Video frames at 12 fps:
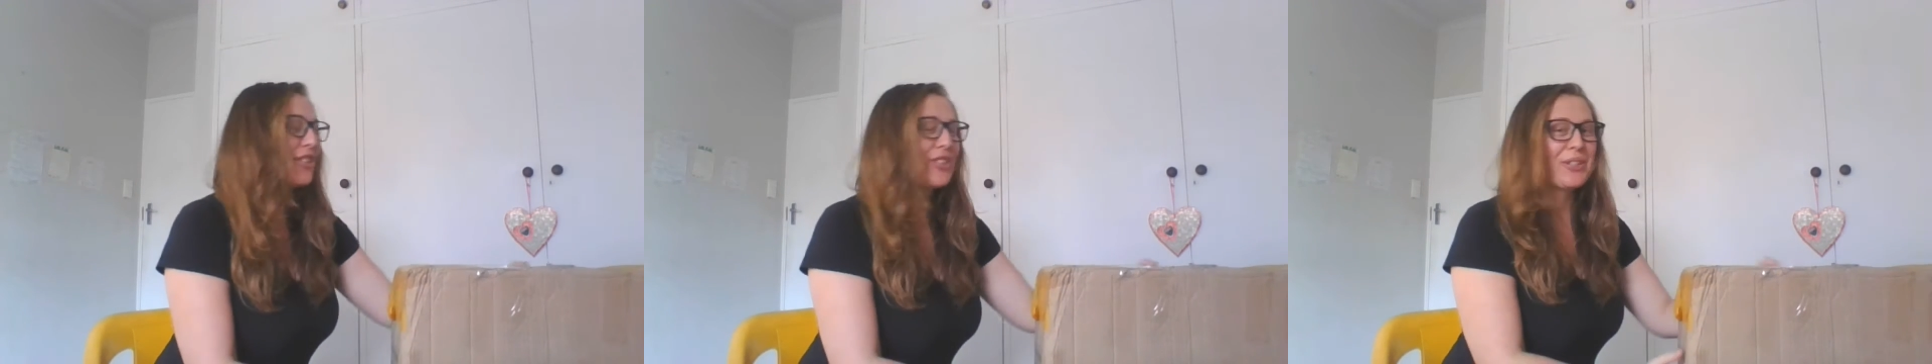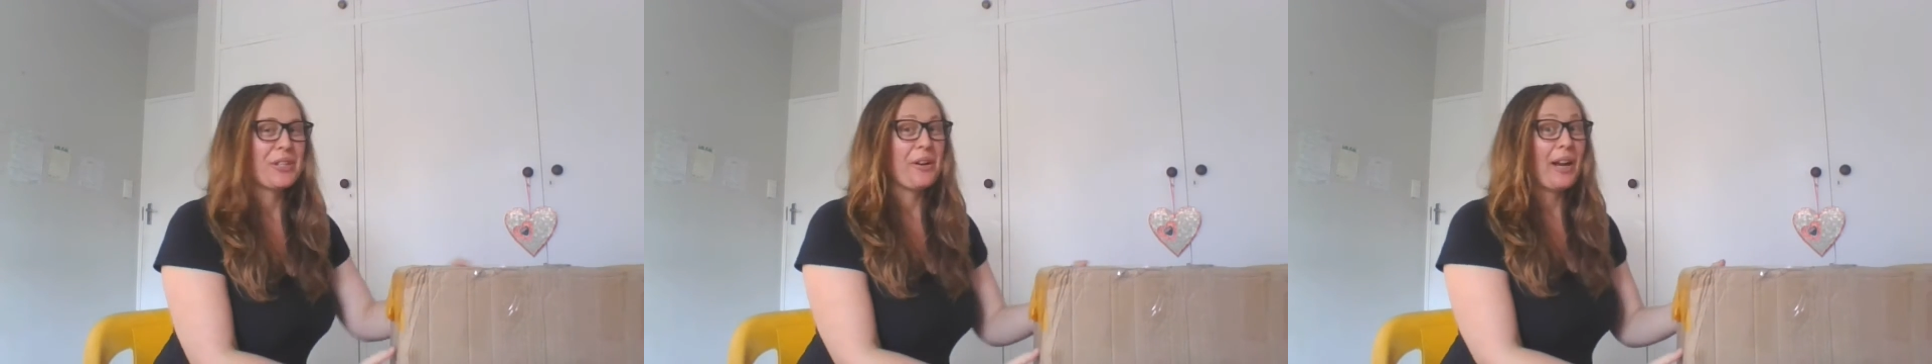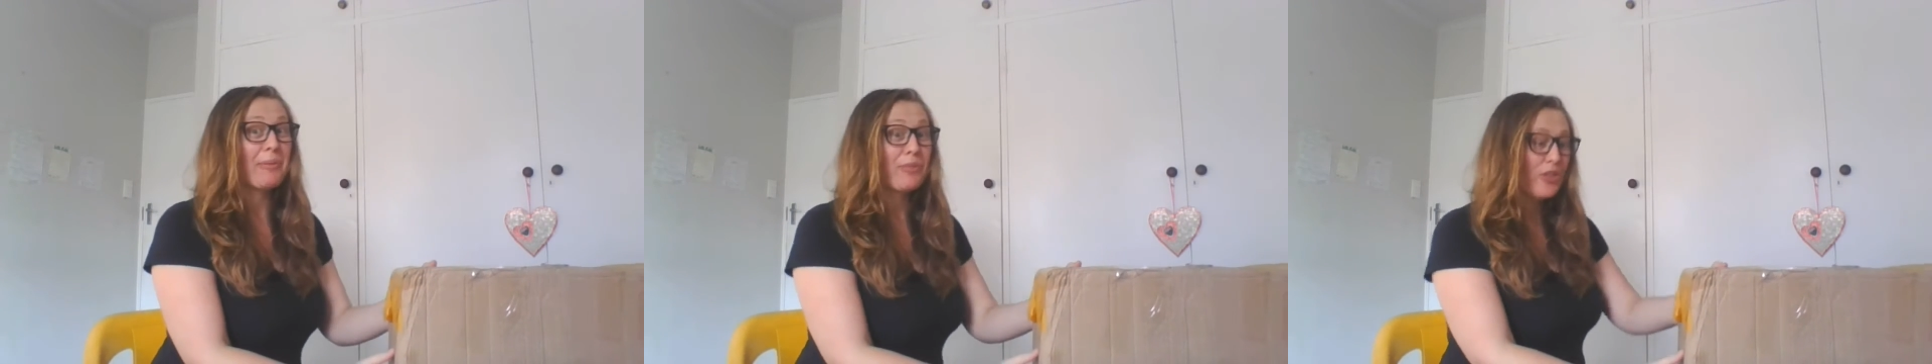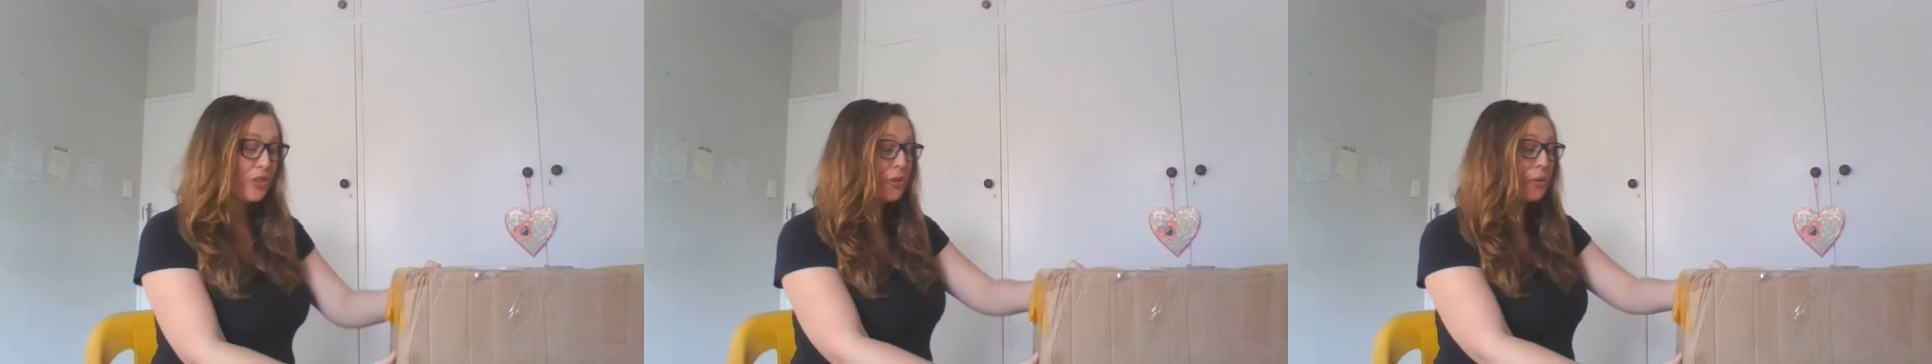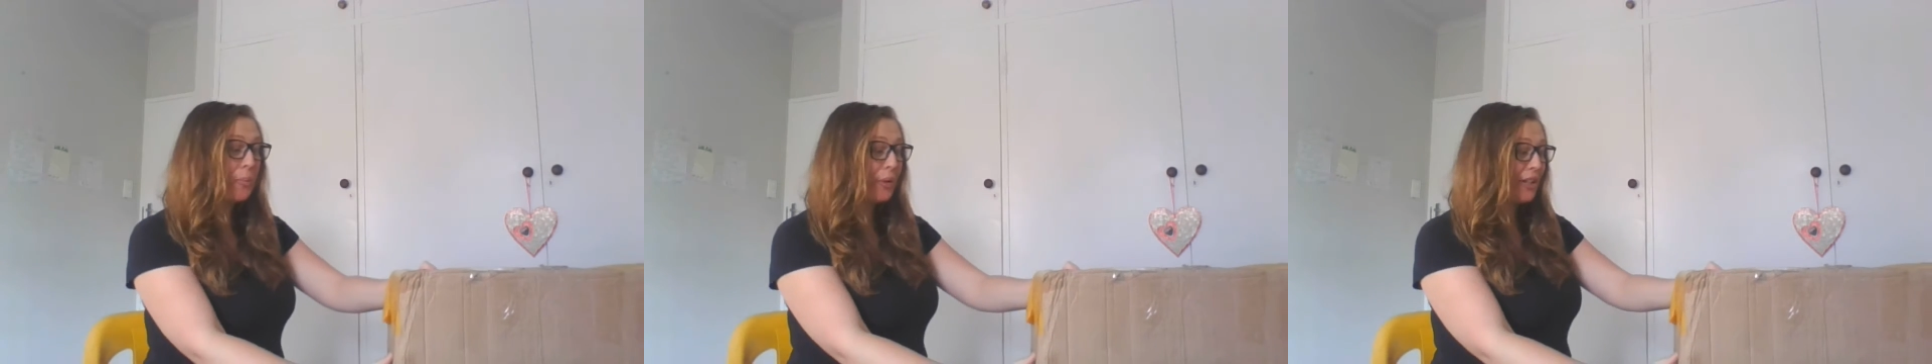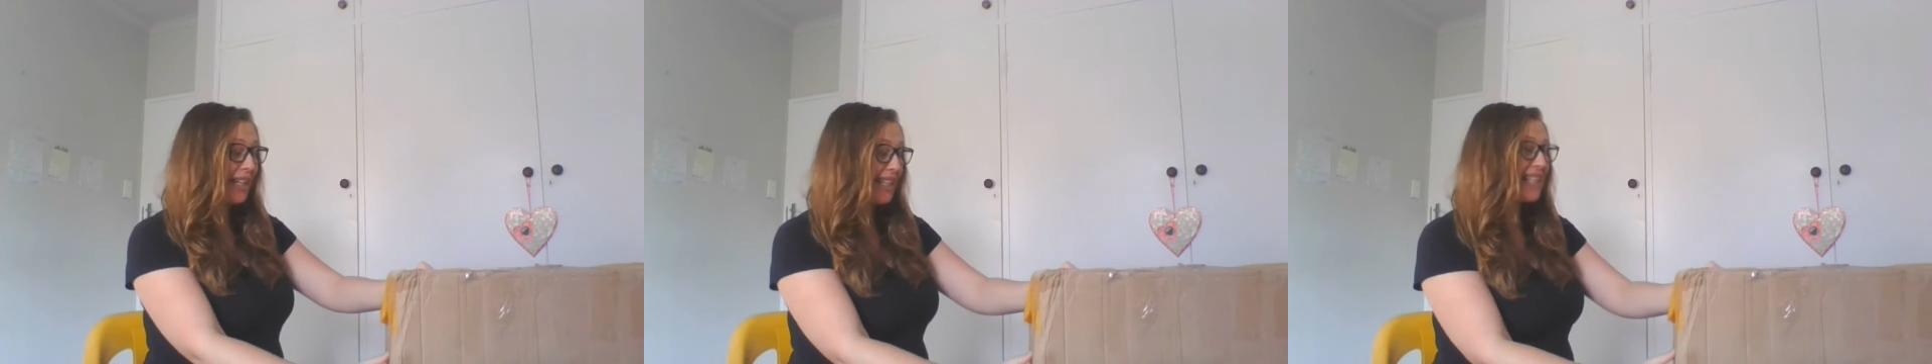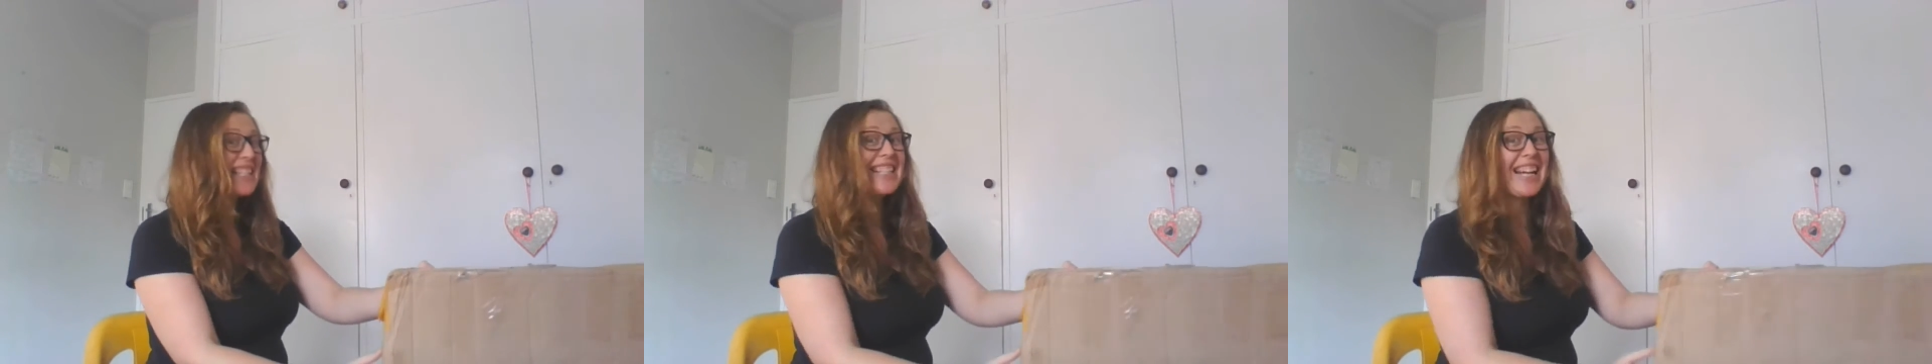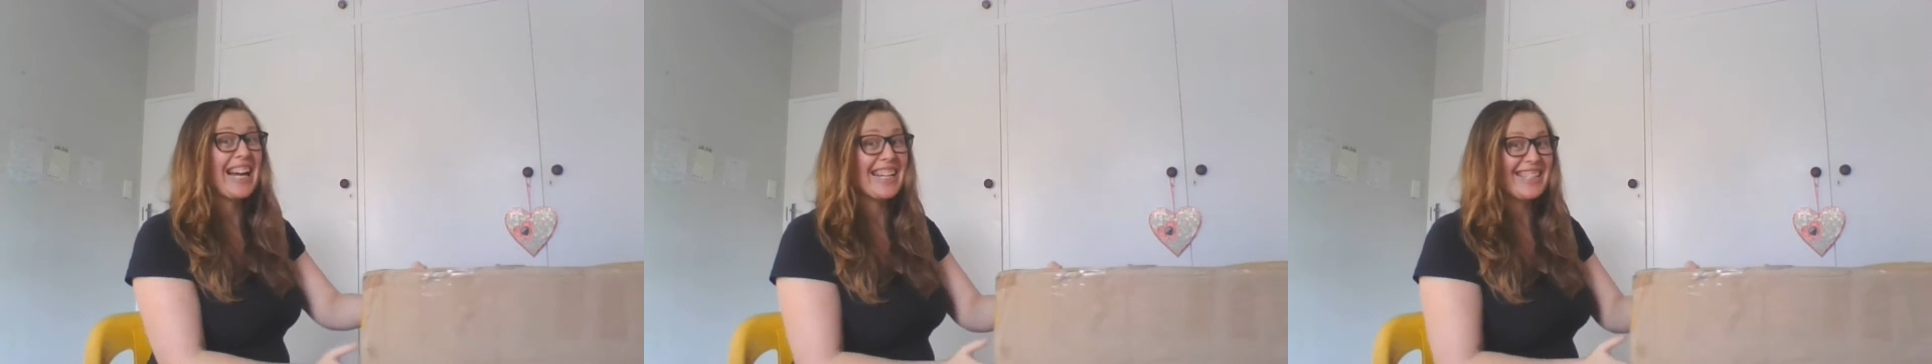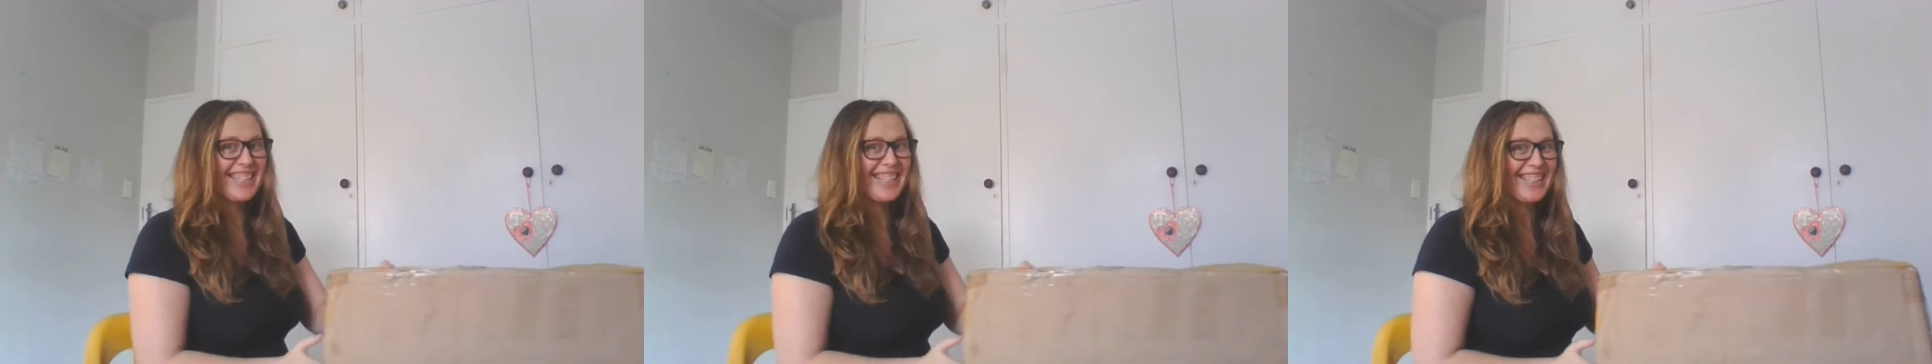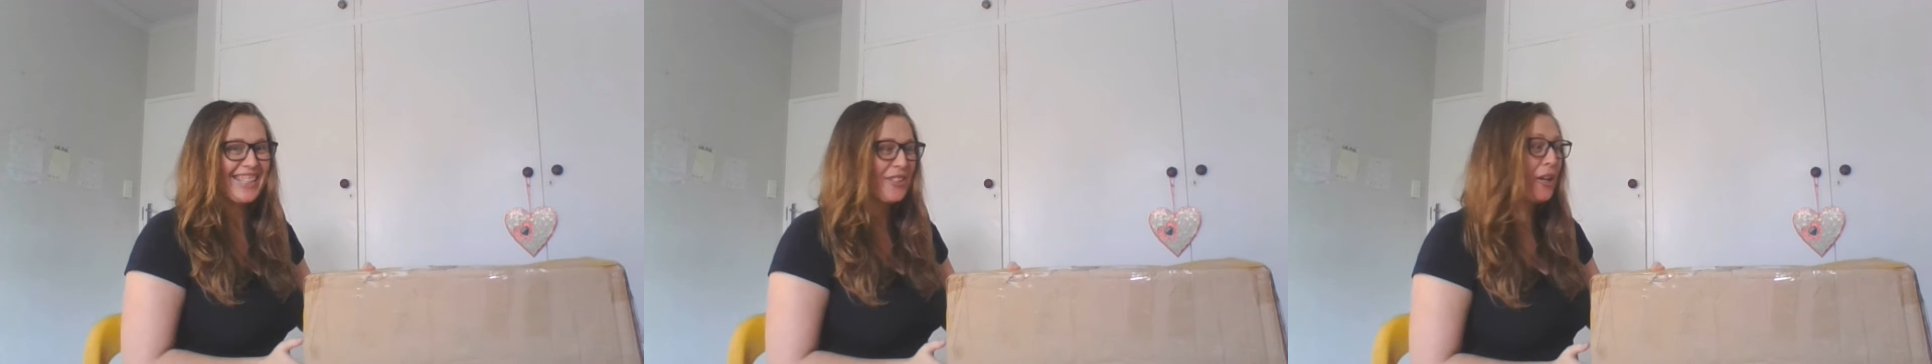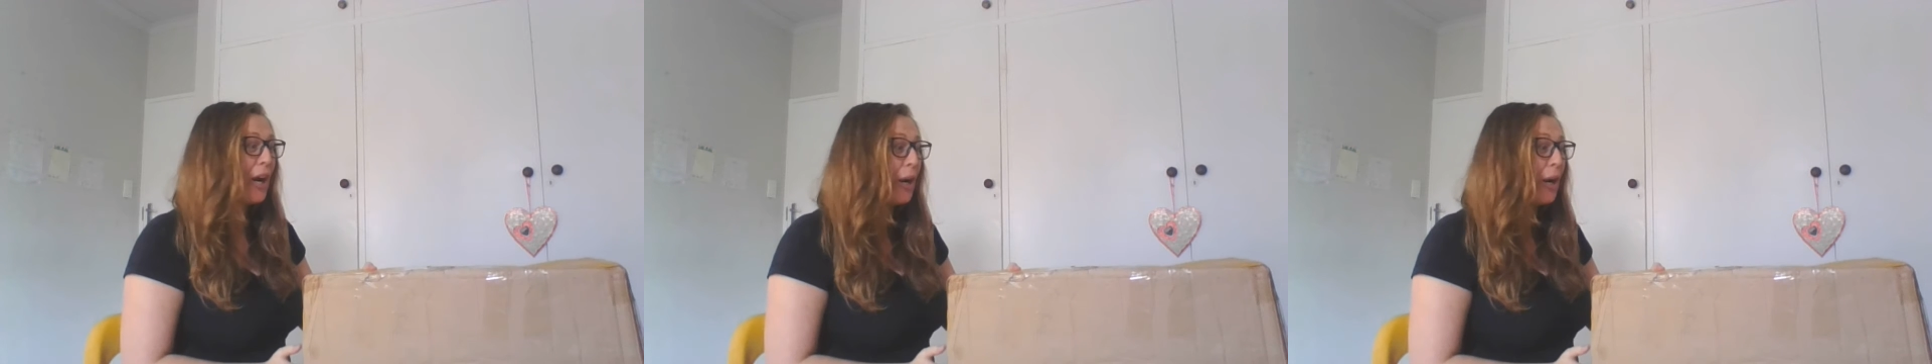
So I'm super excited to